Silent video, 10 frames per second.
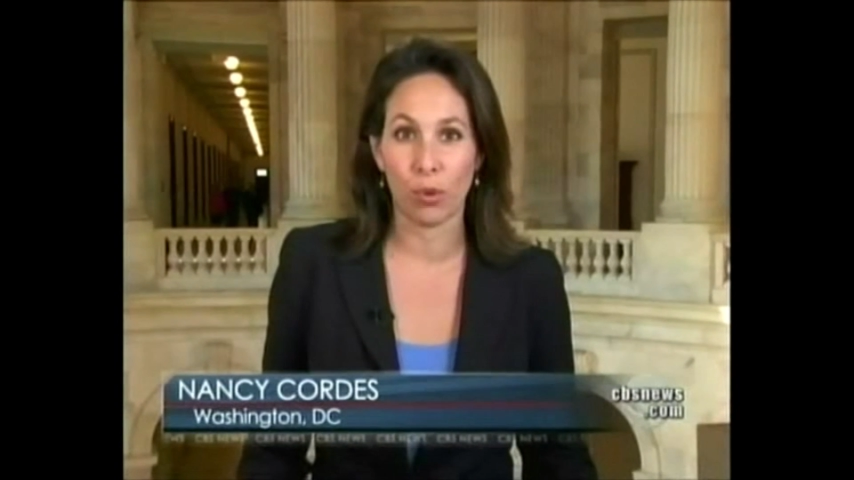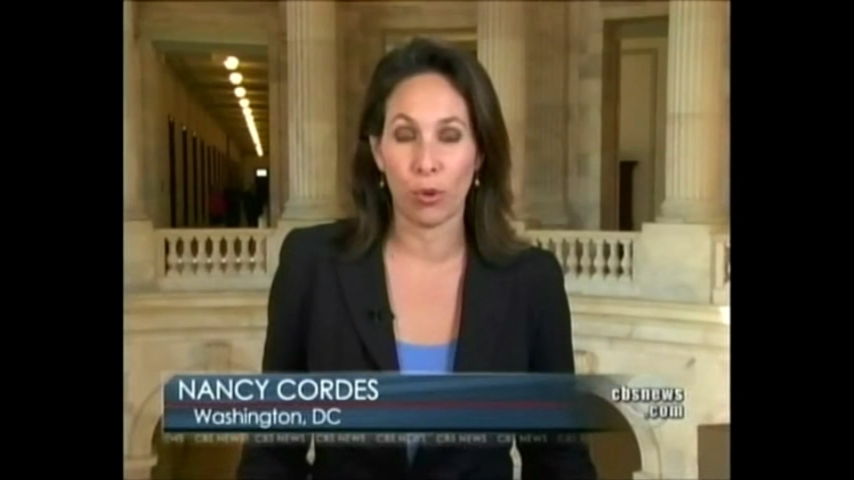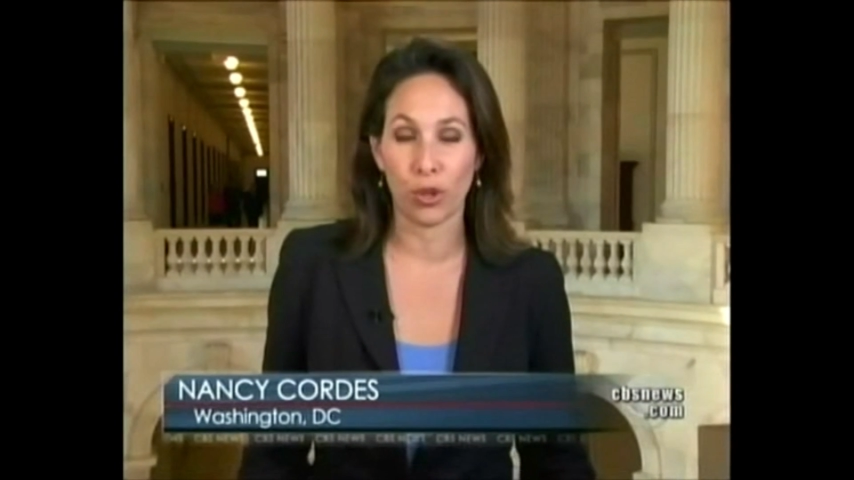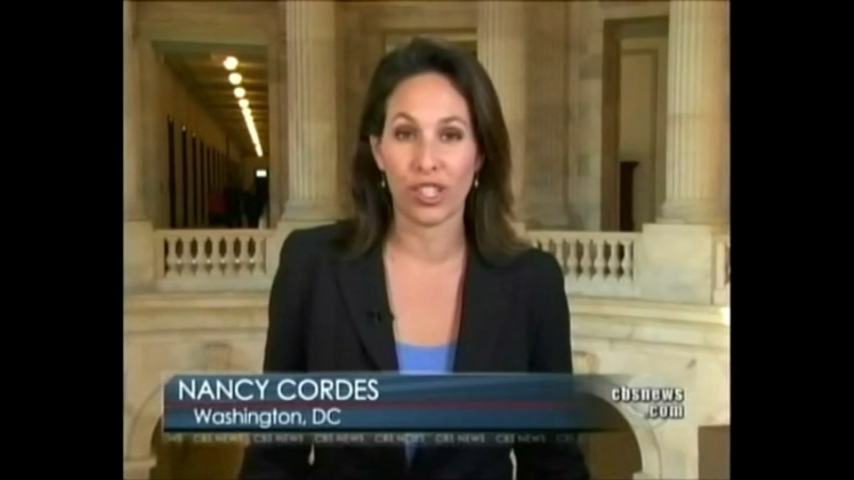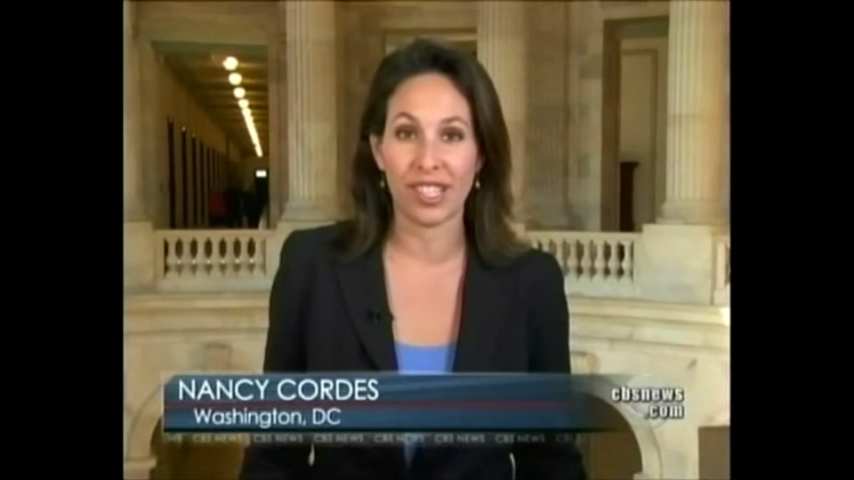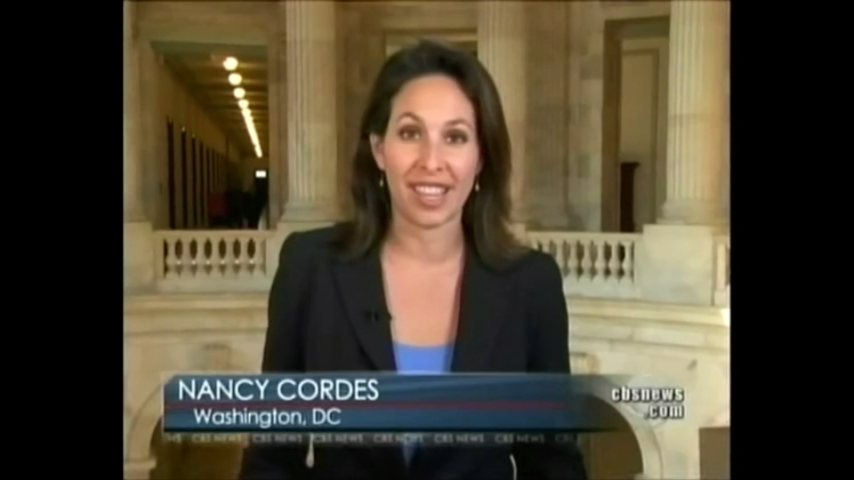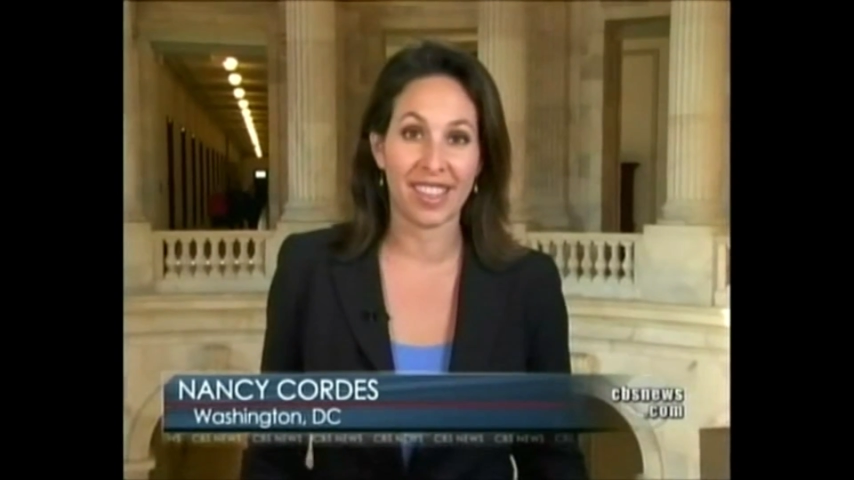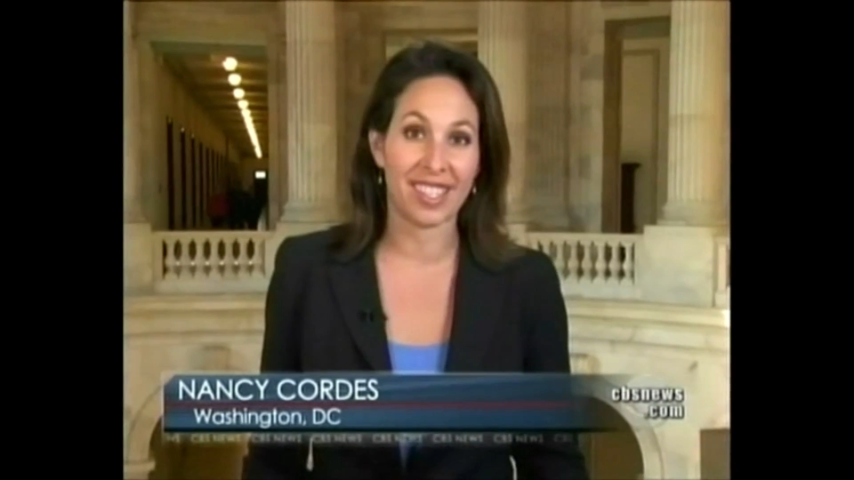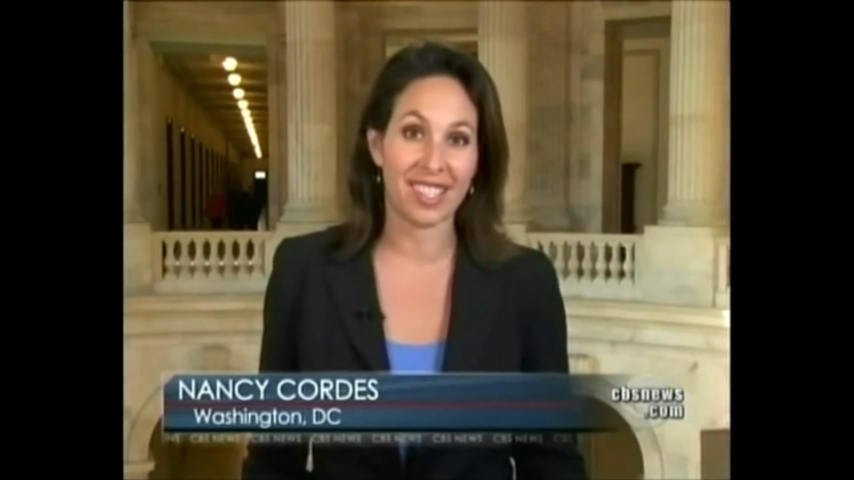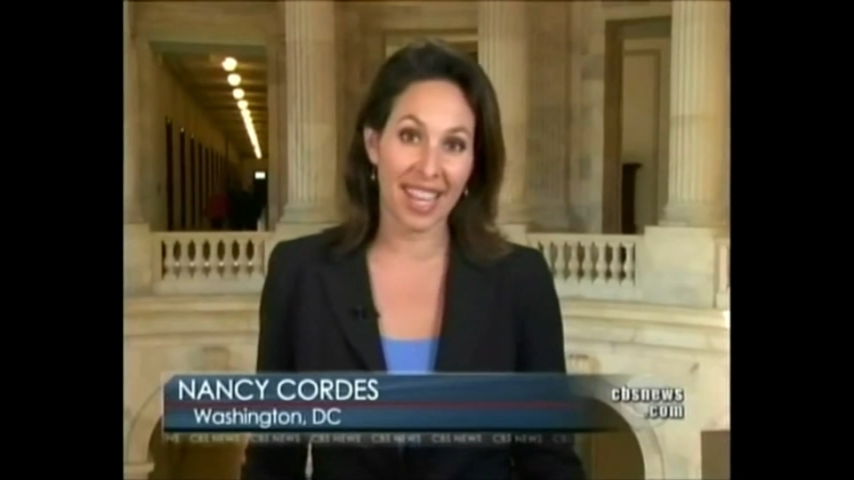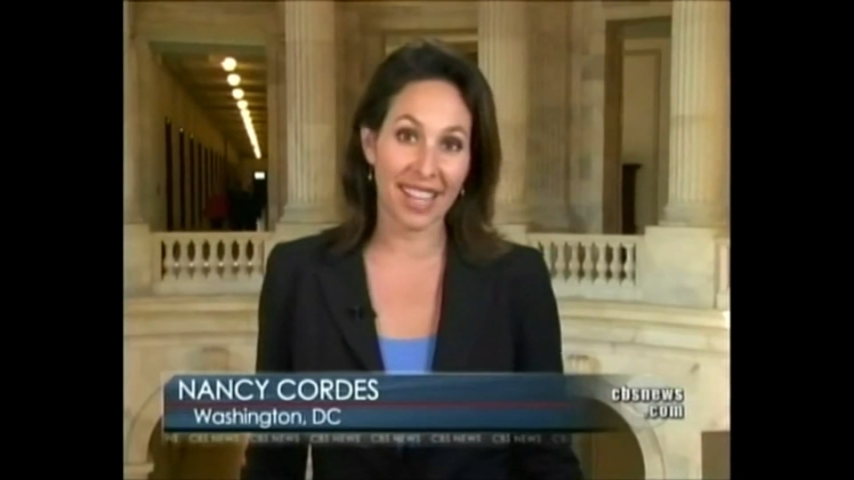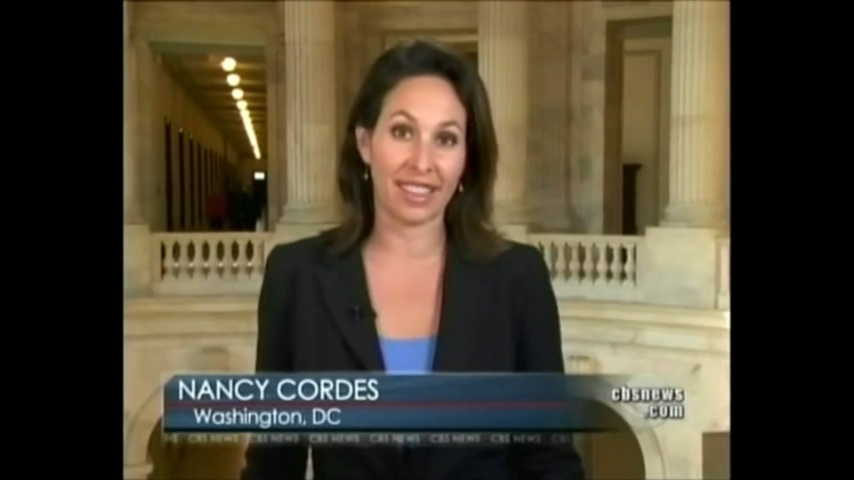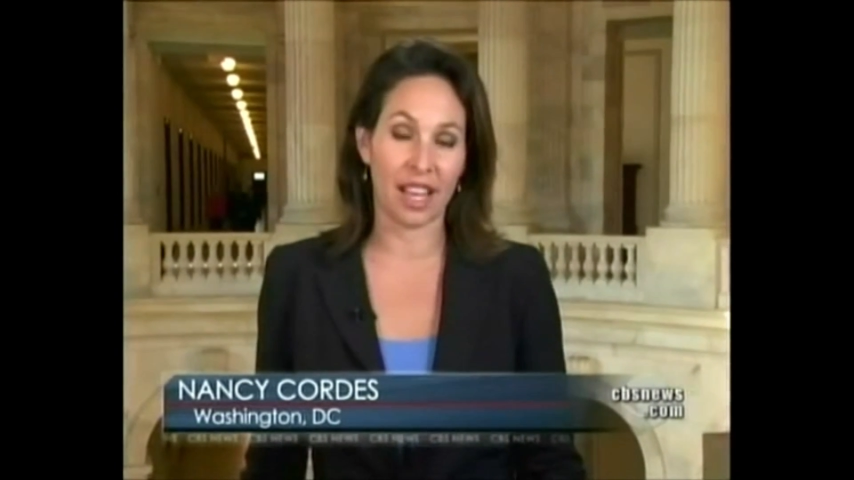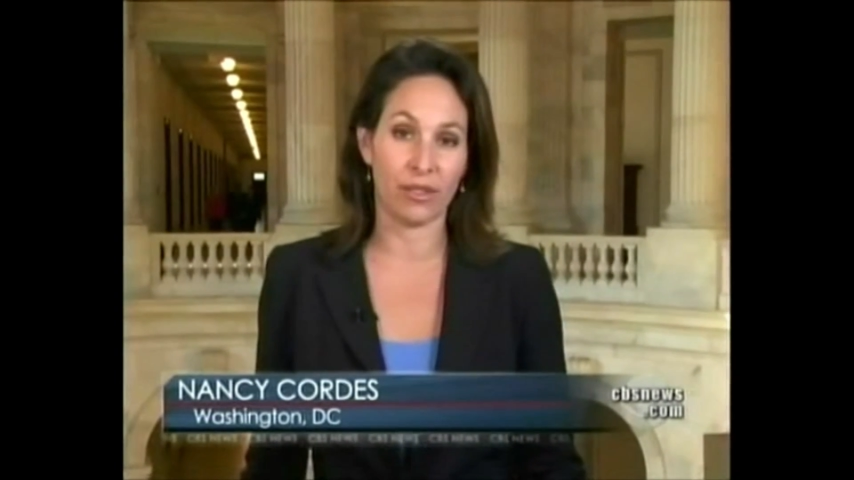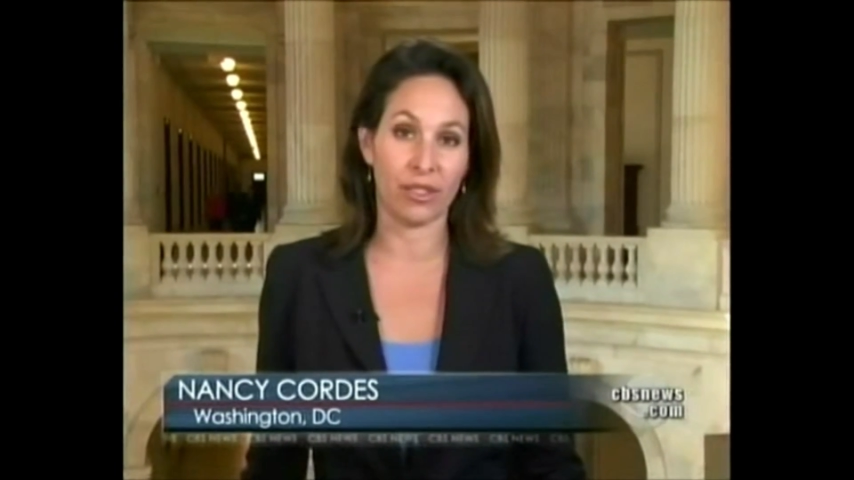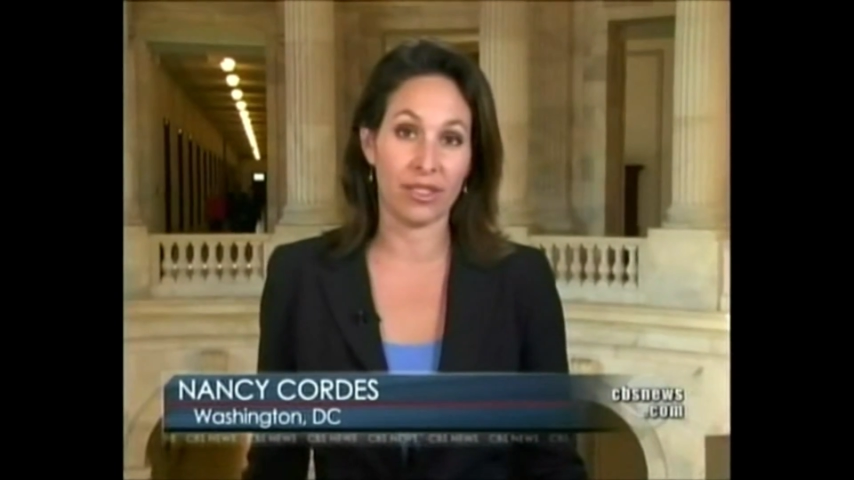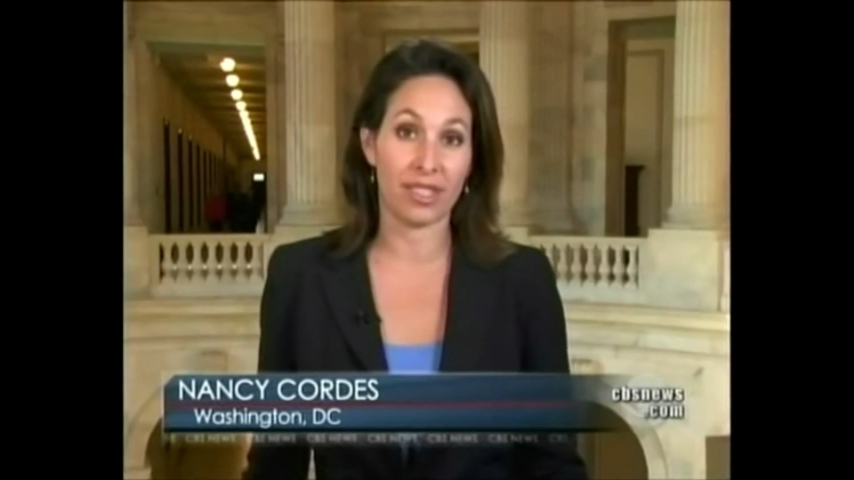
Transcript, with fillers: abortions at the state level